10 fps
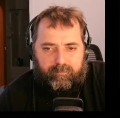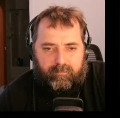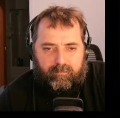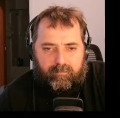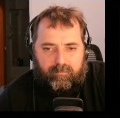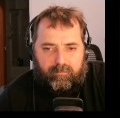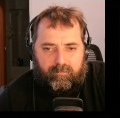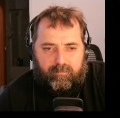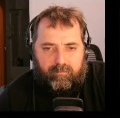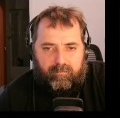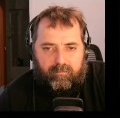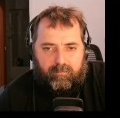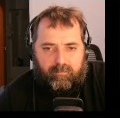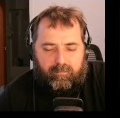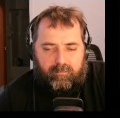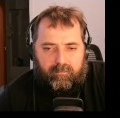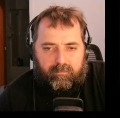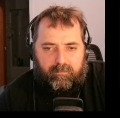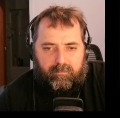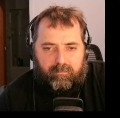No one is speaking in this clip.